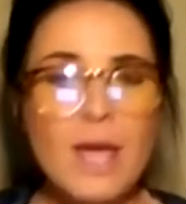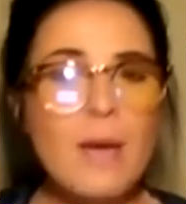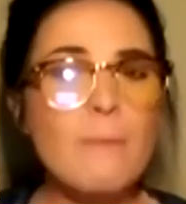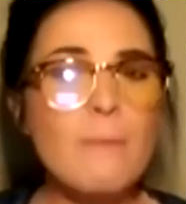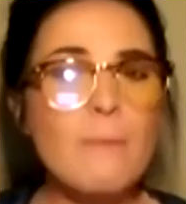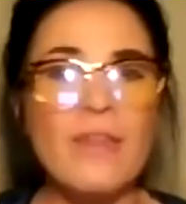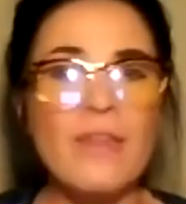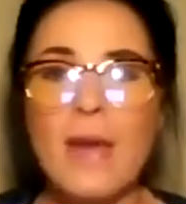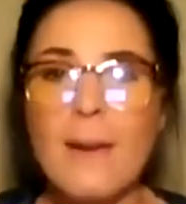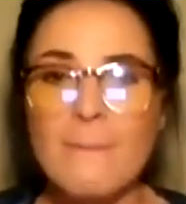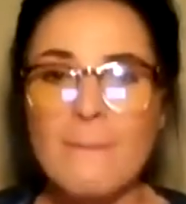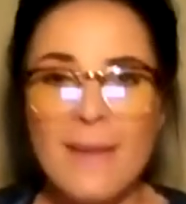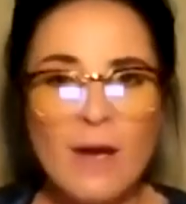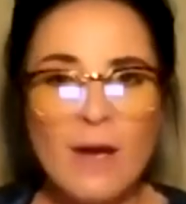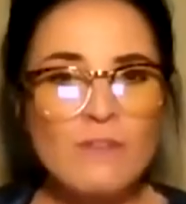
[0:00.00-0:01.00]
by the
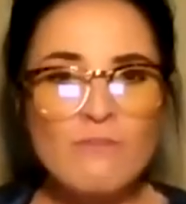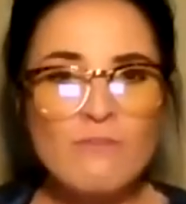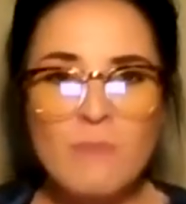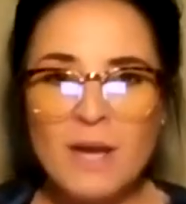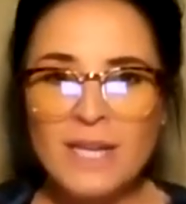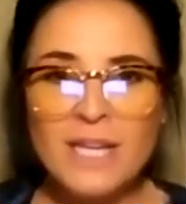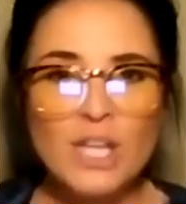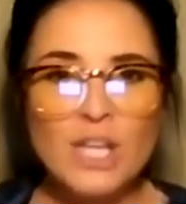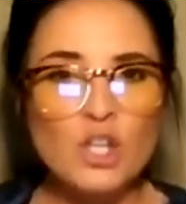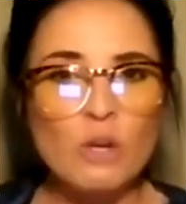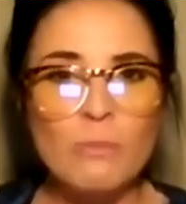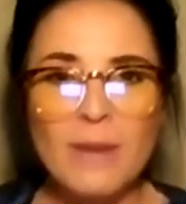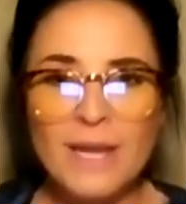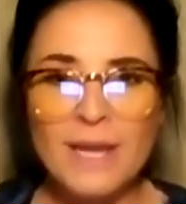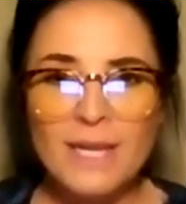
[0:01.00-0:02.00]
amount of money in your
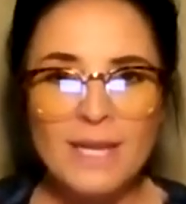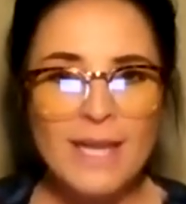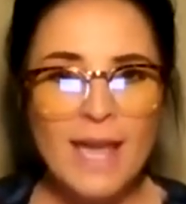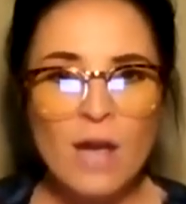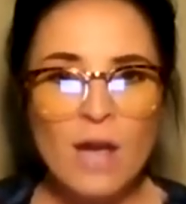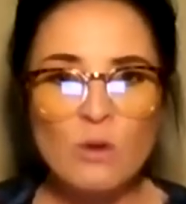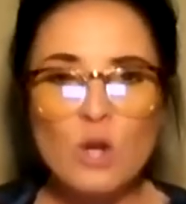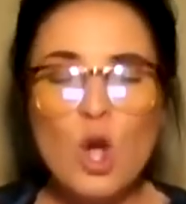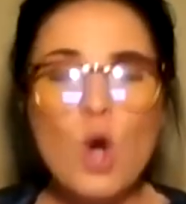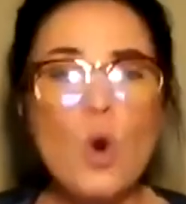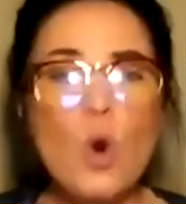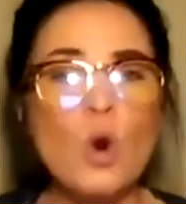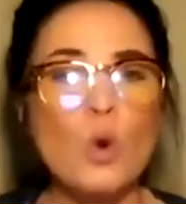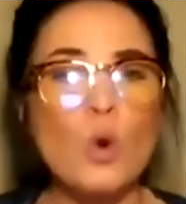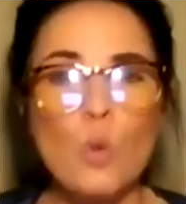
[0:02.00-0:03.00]
bank account,
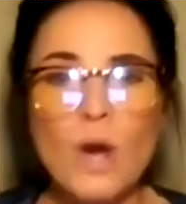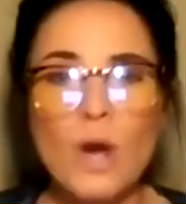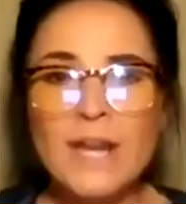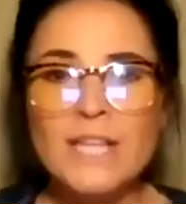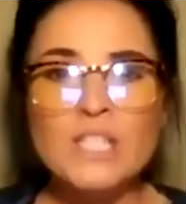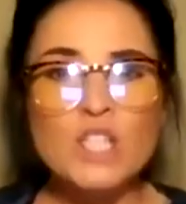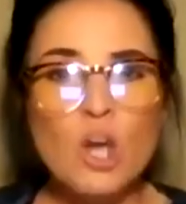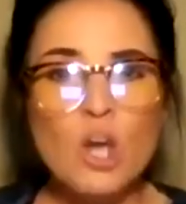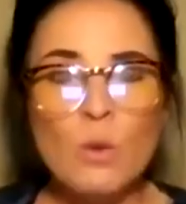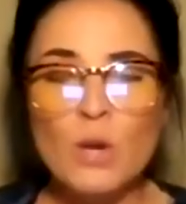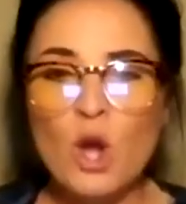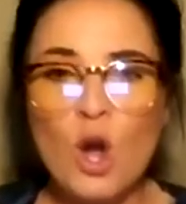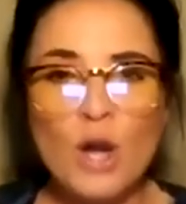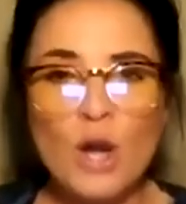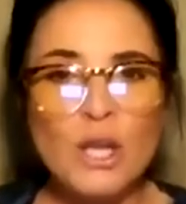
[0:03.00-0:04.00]
or what is going
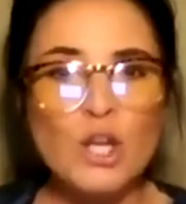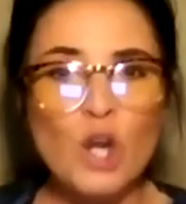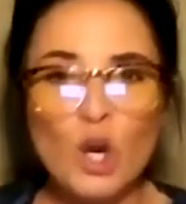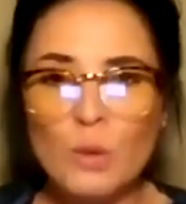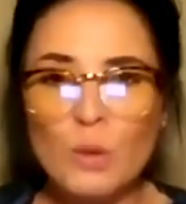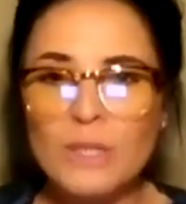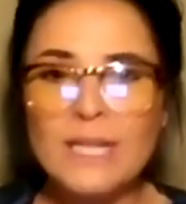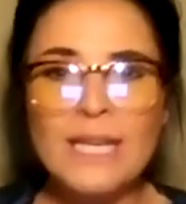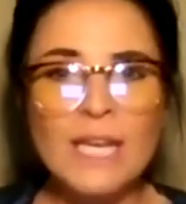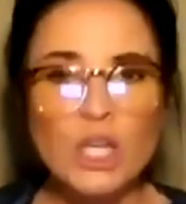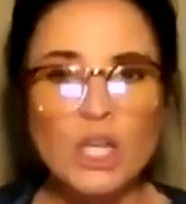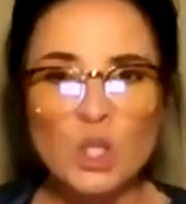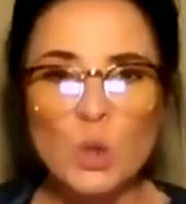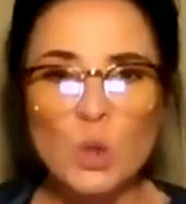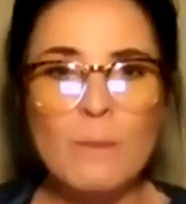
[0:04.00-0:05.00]
on currently
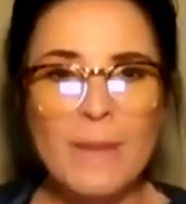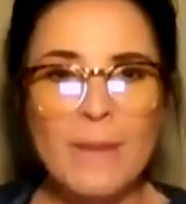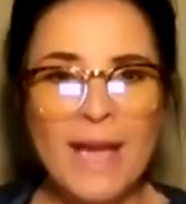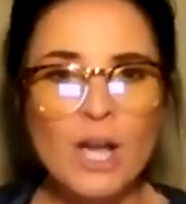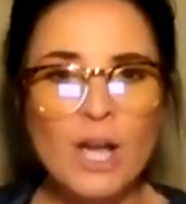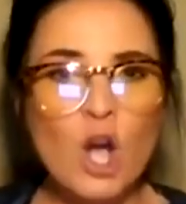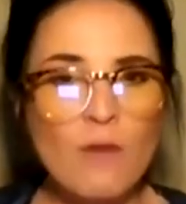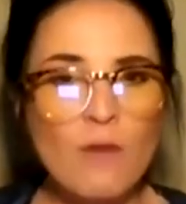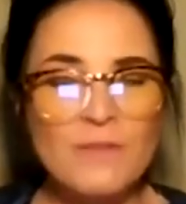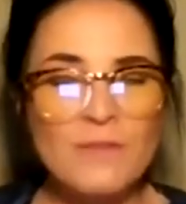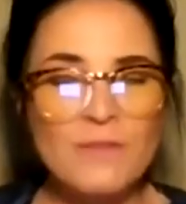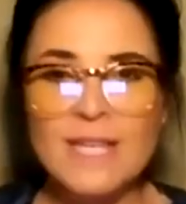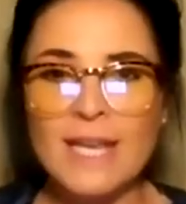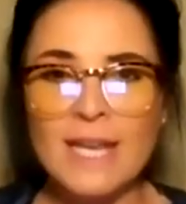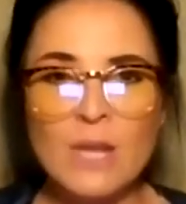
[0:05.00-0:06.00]
in your back office,
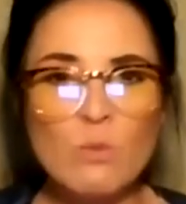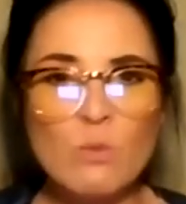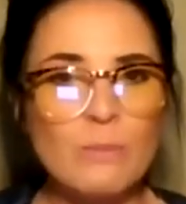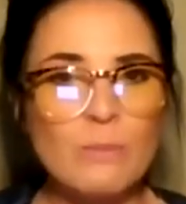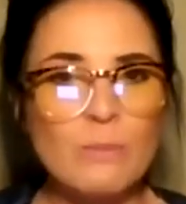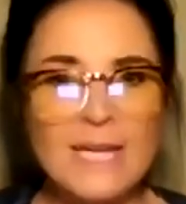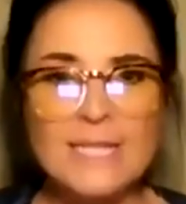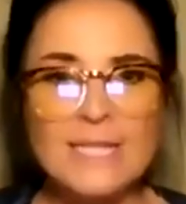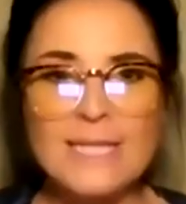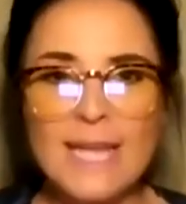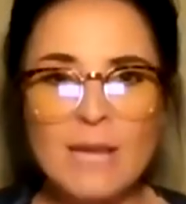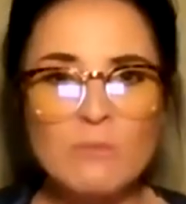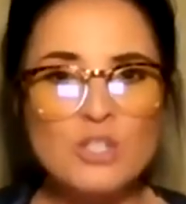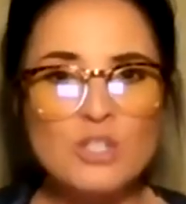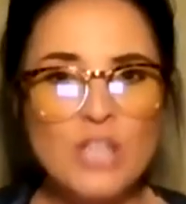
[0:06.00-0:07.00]
and it would be a
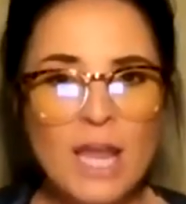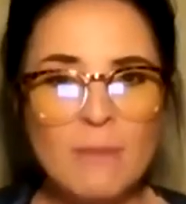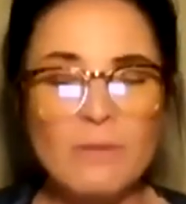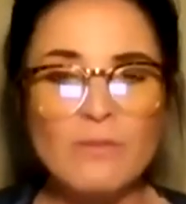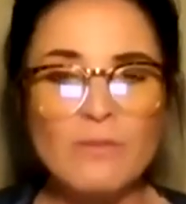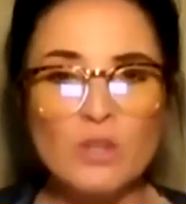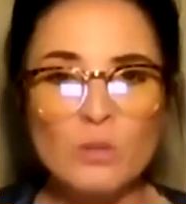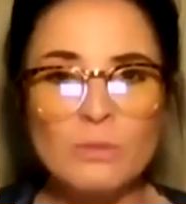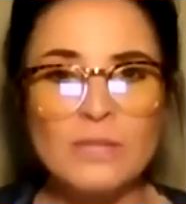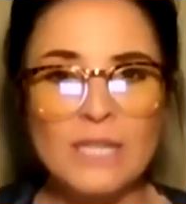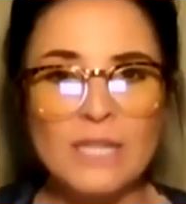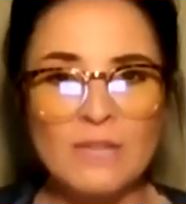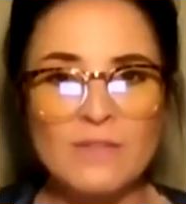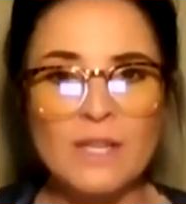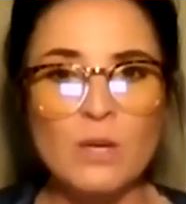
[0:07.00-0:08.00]
damn shame if you
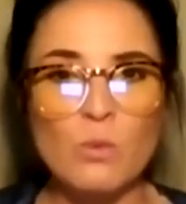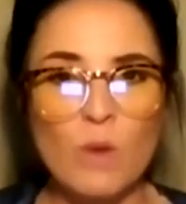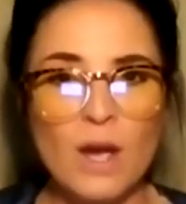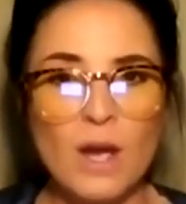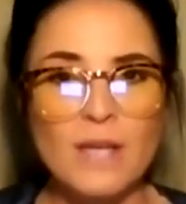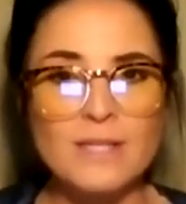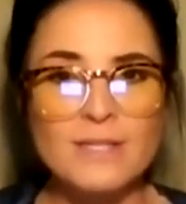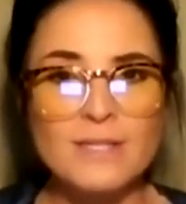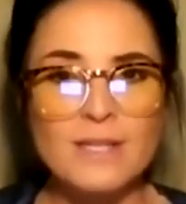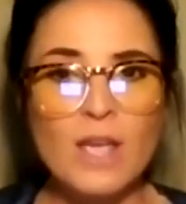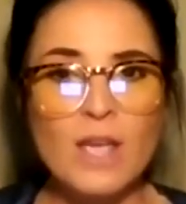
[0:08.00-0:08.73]
believe that it was.